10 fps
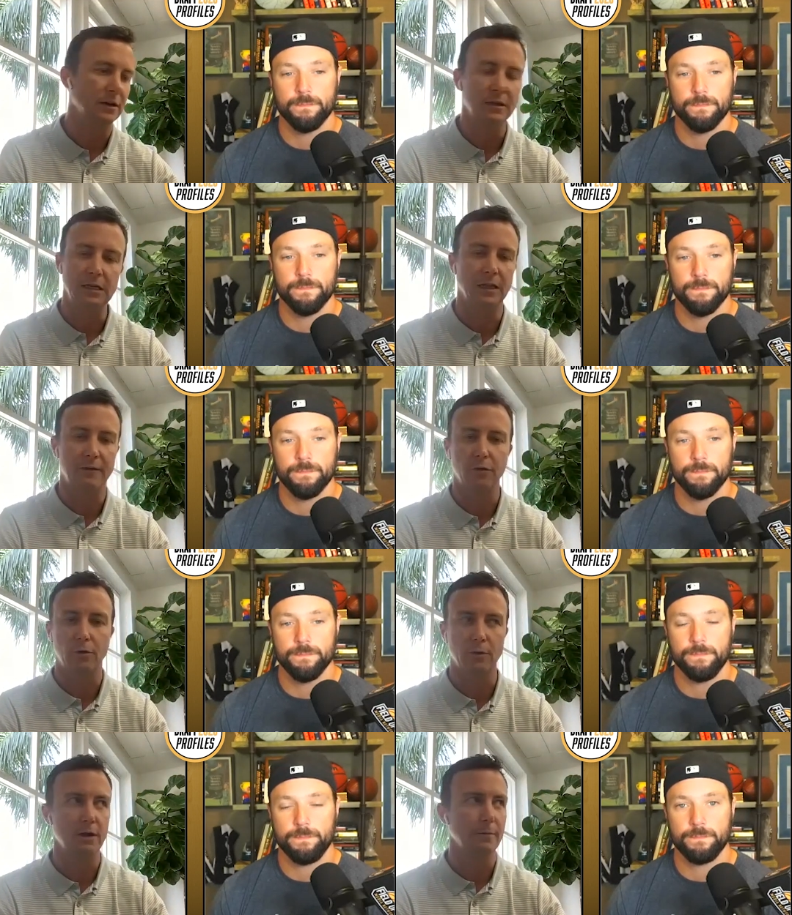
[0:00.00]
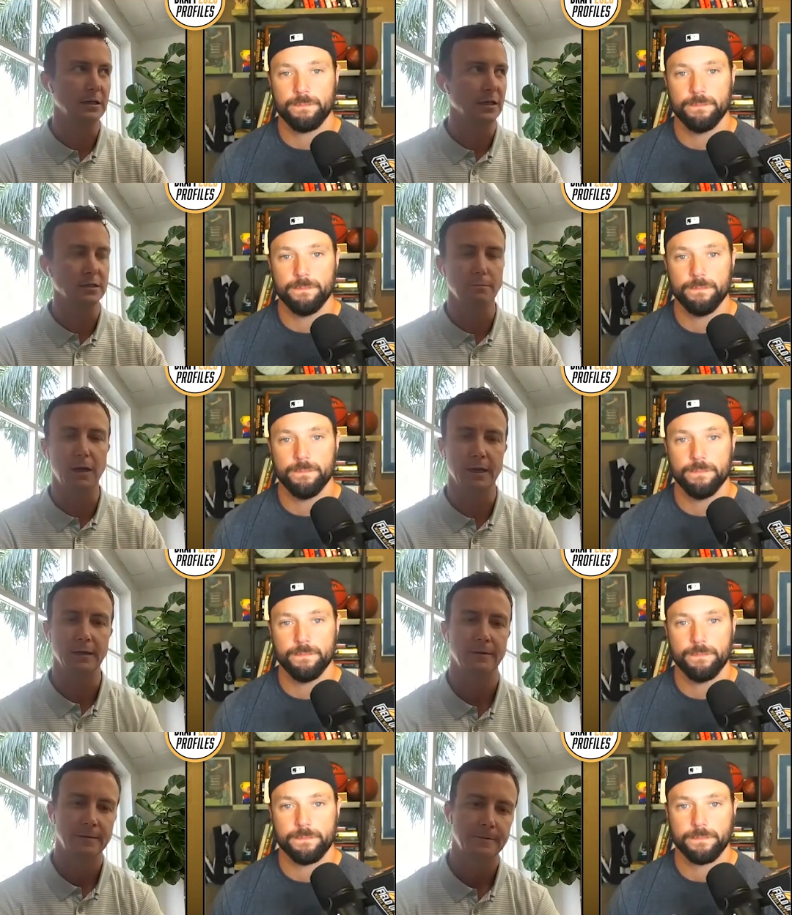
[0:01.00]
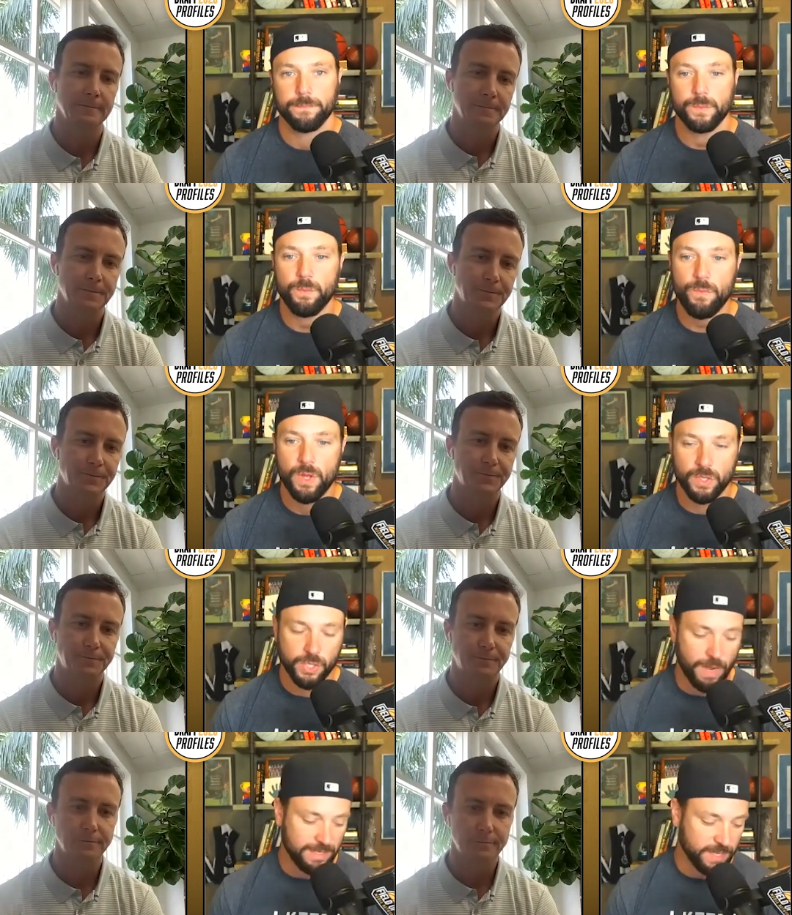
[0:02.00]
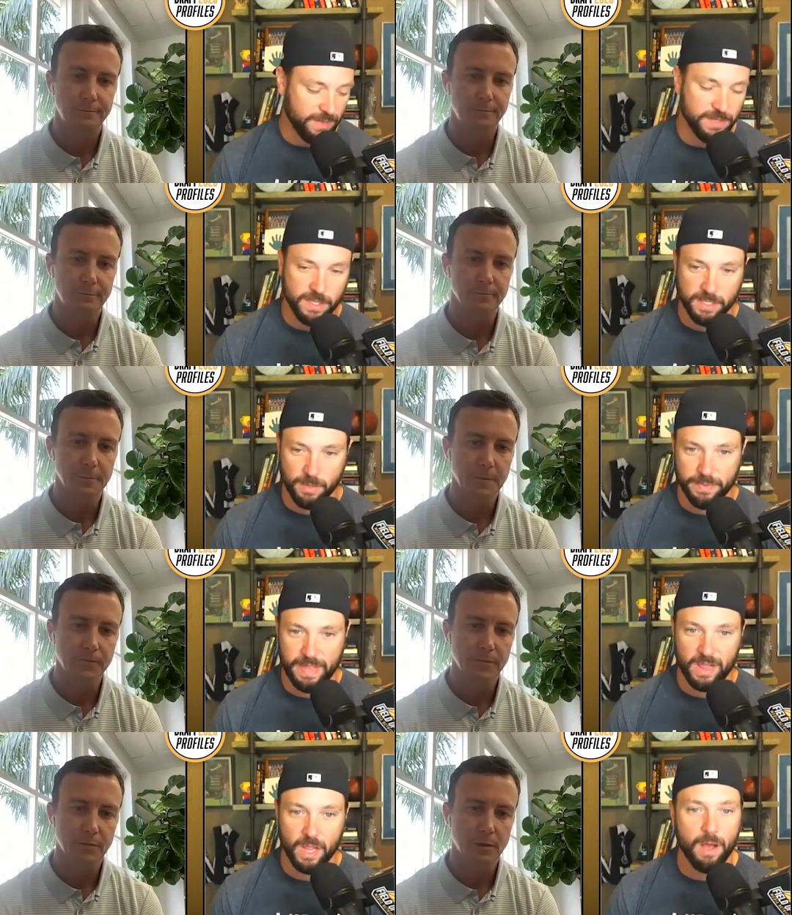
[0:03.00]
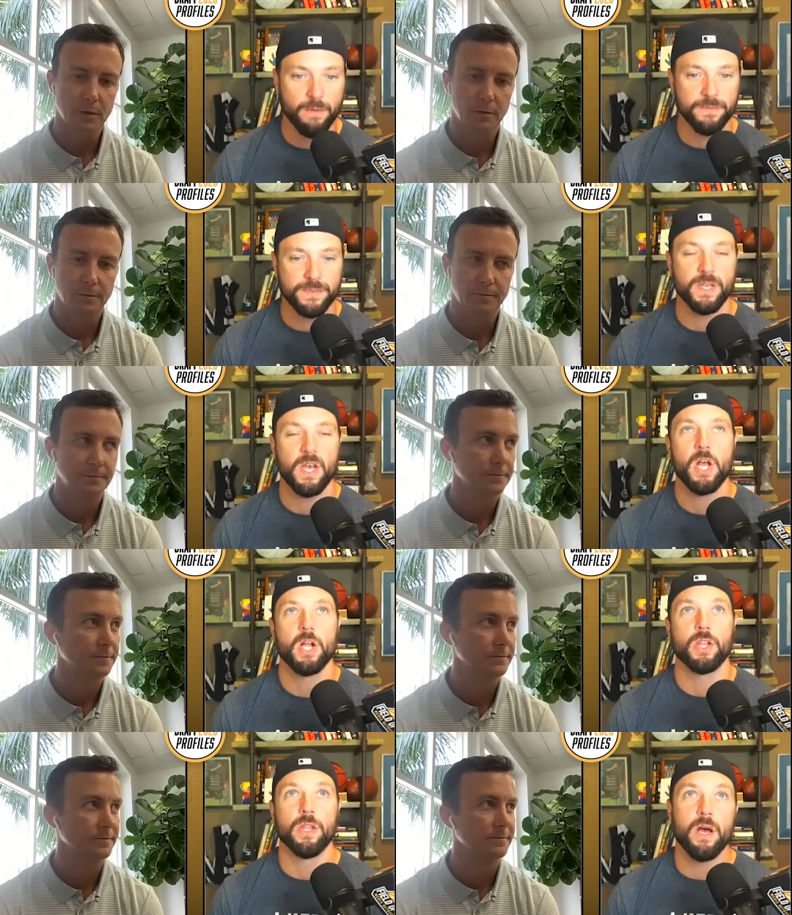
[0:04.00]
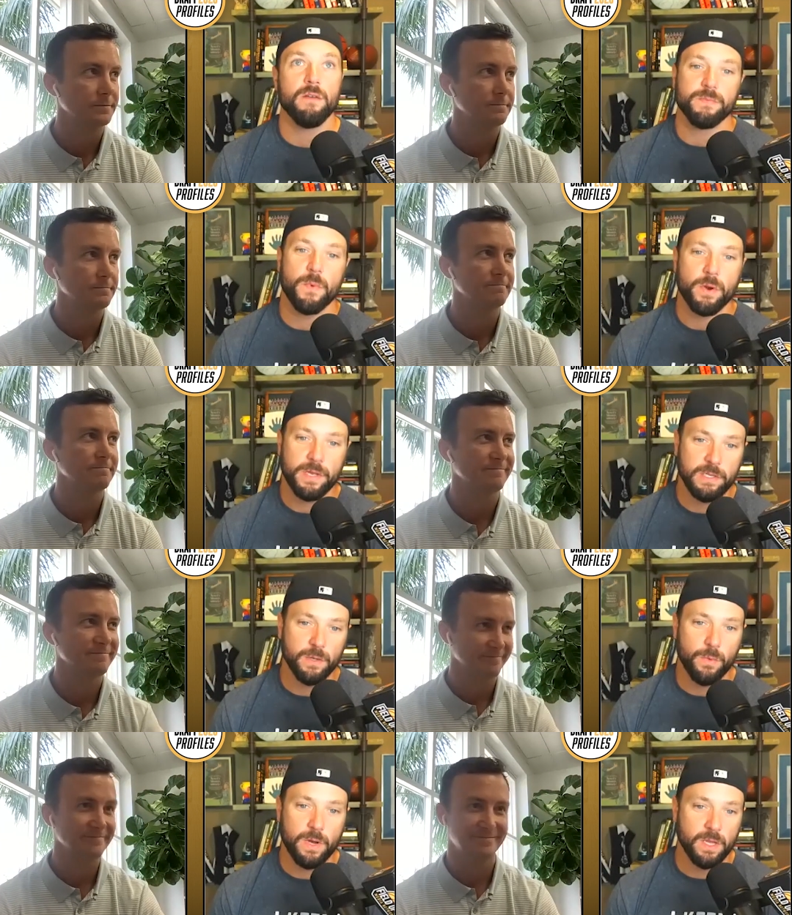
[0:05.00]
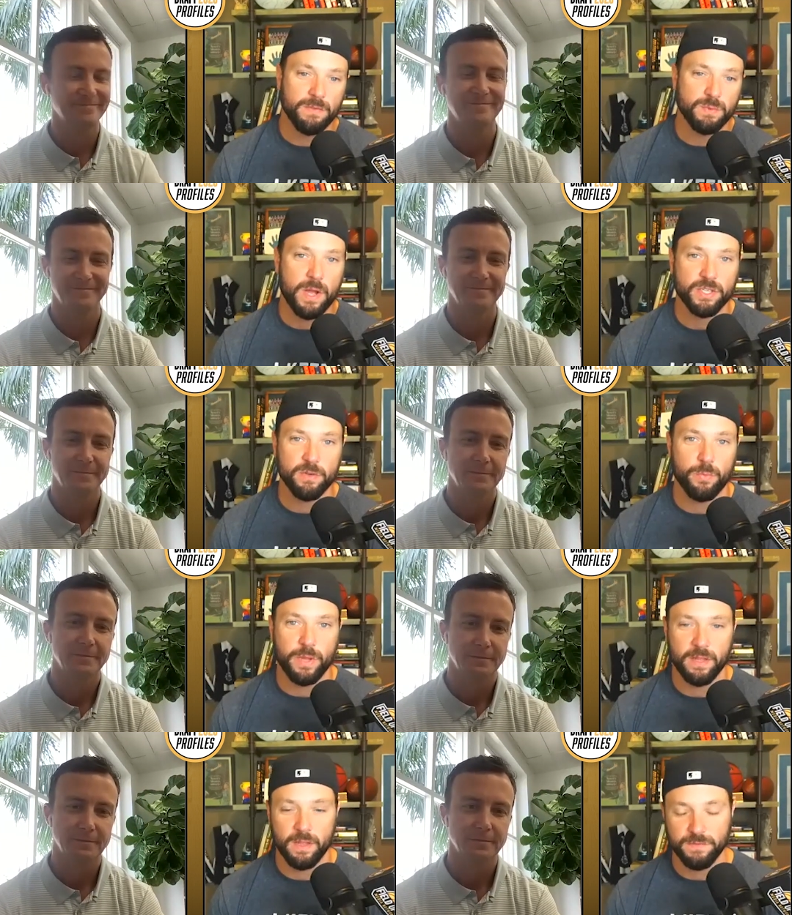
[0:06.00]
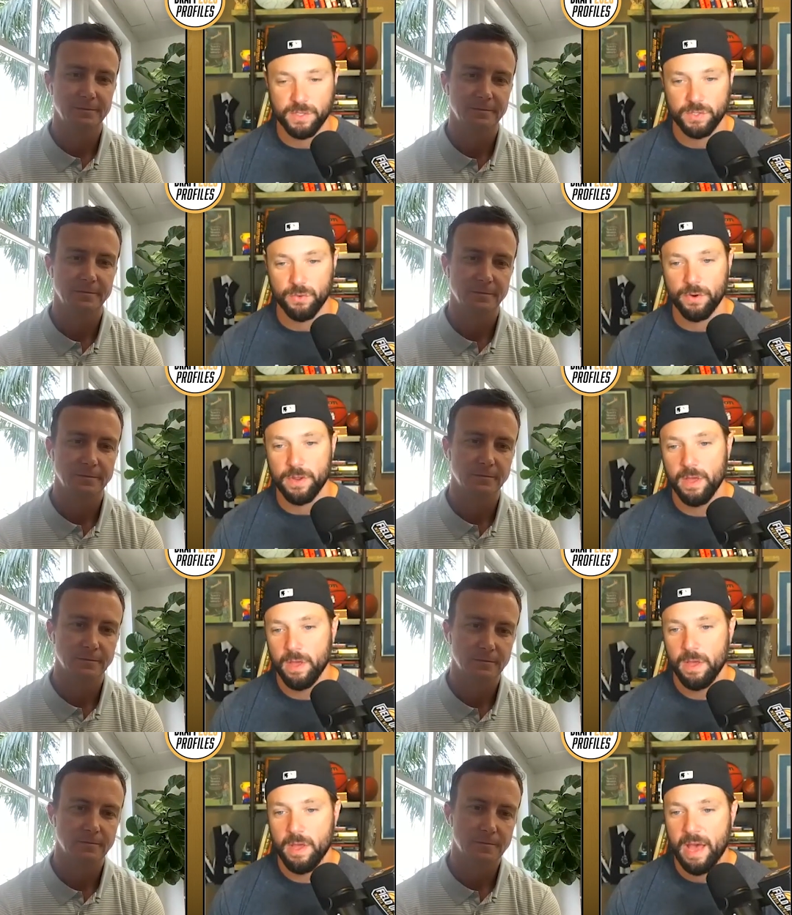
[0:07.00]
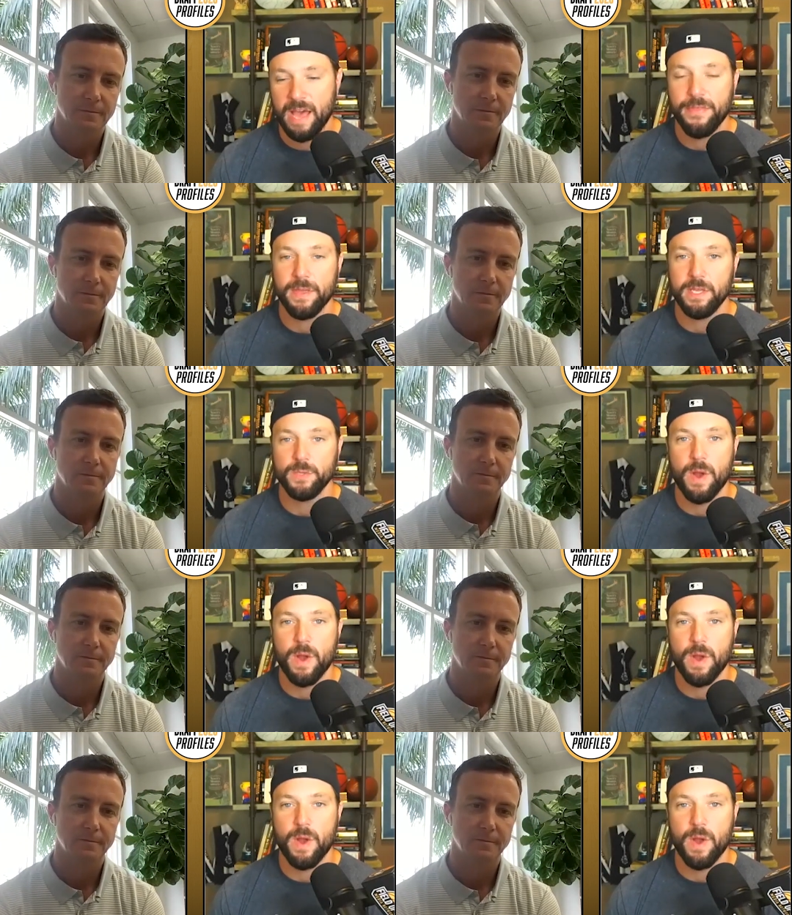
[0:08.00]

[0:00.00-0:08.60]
Speaker 1: have an elite level career, make tons of money.
Speaker 2: So I say this as someone that loves, loves Markquis Nowell, loves watching him play, loves his story. I think he's